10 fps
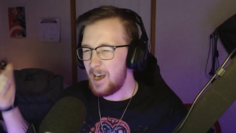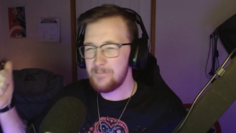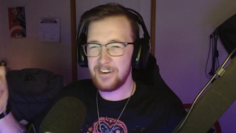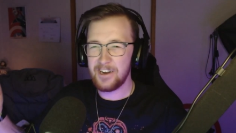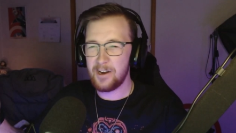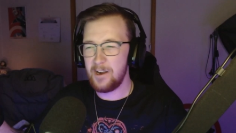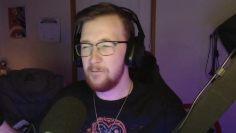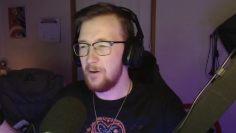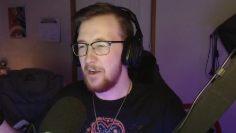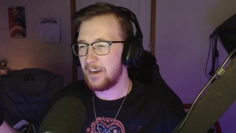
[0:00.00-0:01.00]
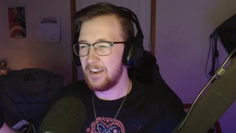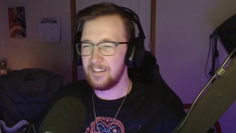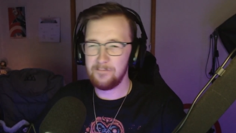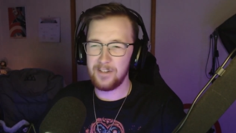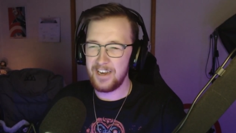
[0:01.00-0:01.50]
I'm going to go work
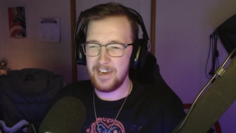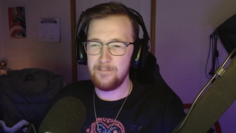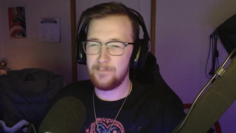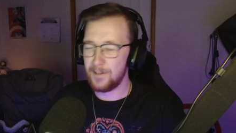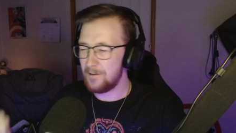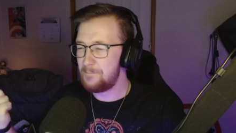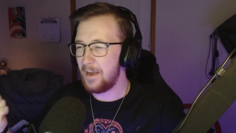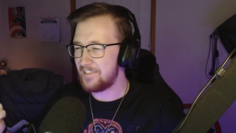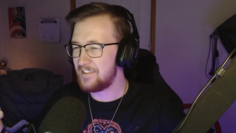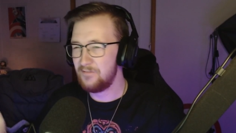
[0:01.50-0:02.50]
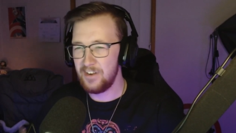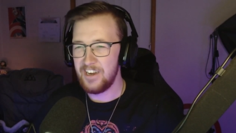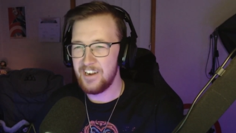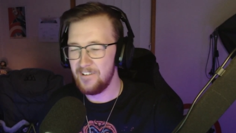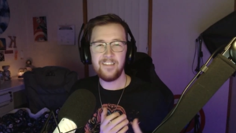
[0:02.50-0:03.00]
at bloody Blockbuster Video.